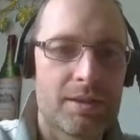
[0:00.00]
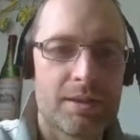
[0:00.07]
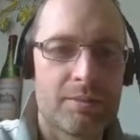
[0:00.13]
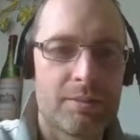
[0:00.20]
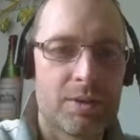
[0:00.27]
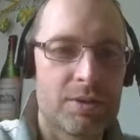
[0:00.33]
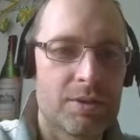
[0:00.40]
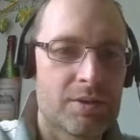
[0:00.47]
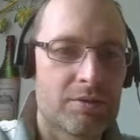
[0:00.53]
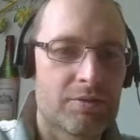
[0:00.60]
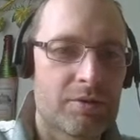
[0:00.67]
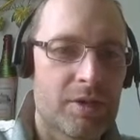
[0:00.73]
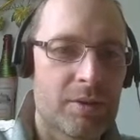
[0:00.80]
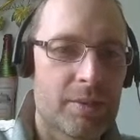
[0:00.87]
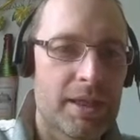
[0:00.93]
But you can
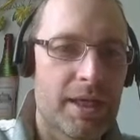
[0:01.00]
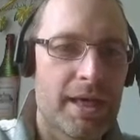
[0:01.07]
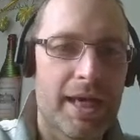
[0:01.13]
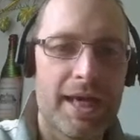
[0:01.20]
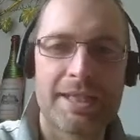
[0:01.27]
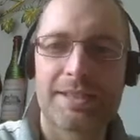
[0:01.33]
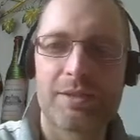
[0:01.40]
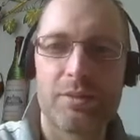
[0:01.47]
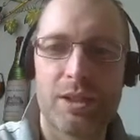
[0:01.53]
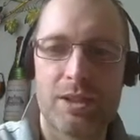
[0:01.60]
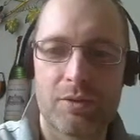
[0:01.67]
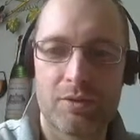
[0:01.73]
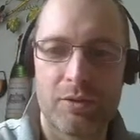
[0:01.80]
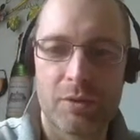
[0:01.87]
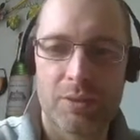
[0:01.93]
find me, yeah, at Amiga
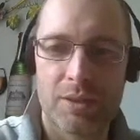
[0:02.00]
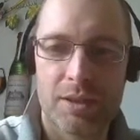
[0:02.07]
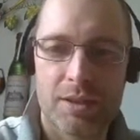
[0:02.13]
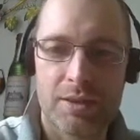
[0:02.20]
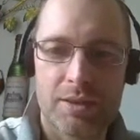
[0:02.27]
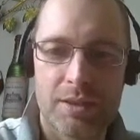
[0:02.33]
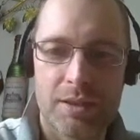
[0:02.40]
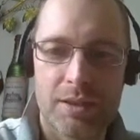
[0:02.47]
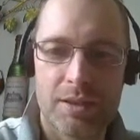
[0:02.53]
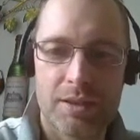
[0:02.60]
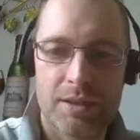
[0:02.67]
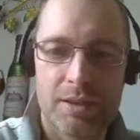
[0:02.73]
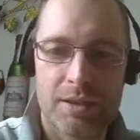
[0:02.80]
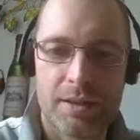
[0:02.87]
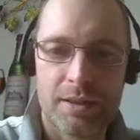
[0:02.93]
Rob. So
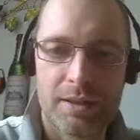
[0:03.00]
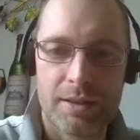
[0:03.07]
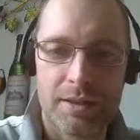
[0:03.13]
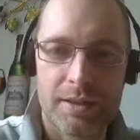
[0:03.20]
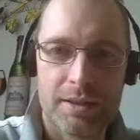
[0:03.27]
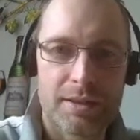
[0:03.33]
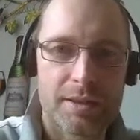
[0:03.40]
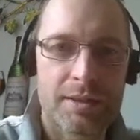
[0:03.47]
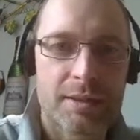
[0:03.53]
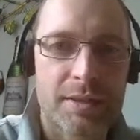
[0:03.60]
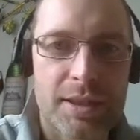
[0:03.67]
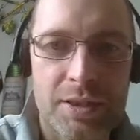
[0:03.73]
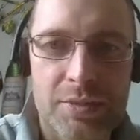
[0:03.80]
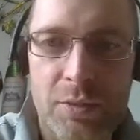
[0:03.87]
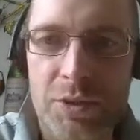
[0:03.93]

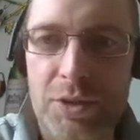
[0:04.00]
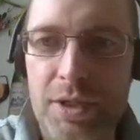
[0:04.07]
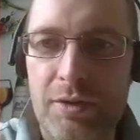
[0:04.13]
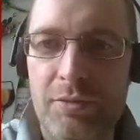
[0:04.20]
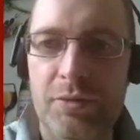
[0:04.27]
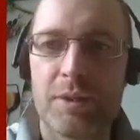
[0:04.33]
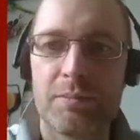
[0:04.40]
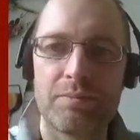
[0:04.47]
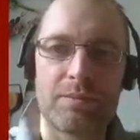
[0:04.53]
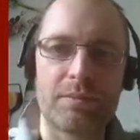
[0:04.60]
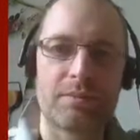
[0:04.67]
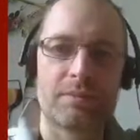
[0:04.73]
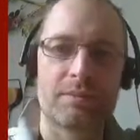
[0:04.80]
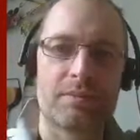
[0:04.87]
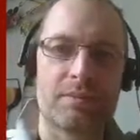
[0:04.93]
thanks for watching, everyone.
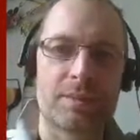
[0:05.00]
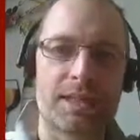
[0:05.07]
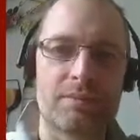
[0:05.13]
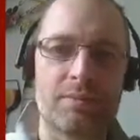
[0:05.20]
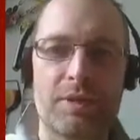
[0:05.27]
That's me